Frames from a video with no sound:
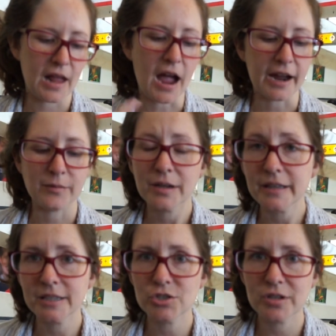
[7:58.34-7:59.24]
I
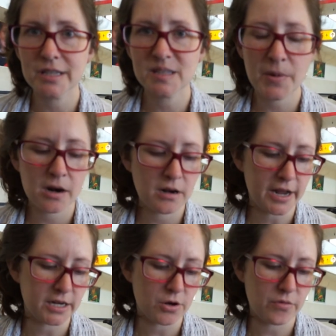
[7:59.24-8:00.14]
really enjoy this part.
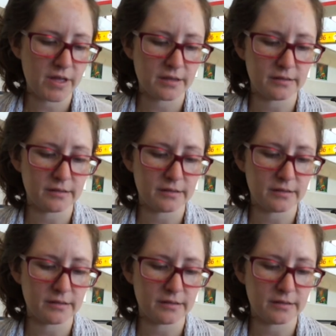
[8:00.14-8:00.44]
I know that